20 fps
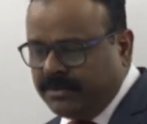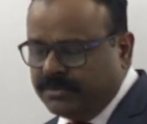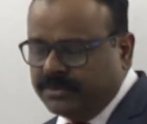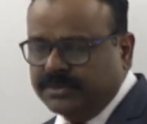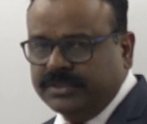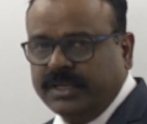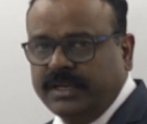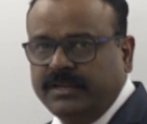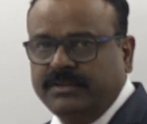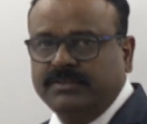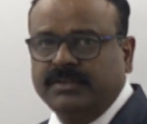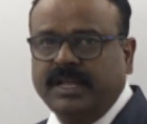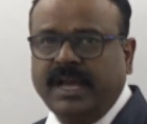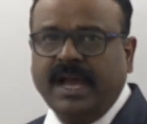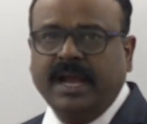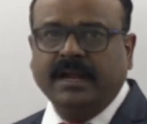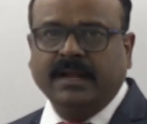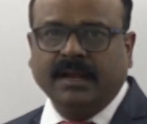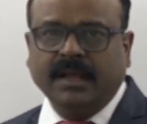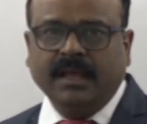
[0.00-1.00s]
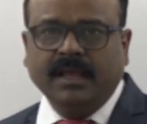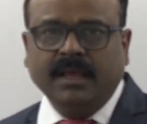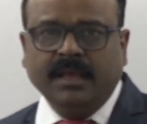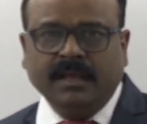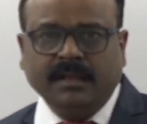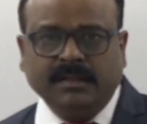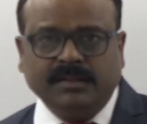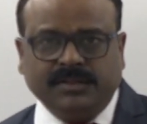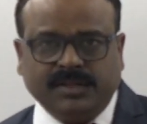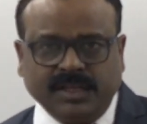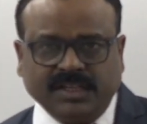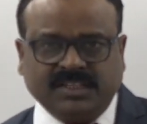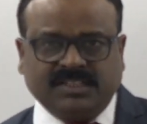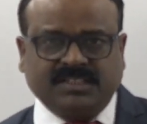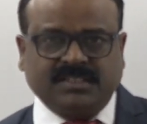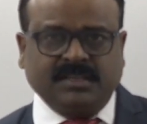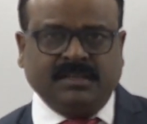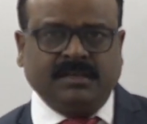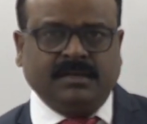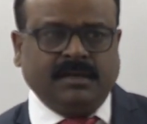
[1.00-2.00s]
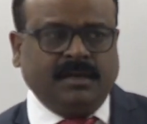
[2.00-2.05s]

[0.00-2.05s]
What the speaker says: to tell you that this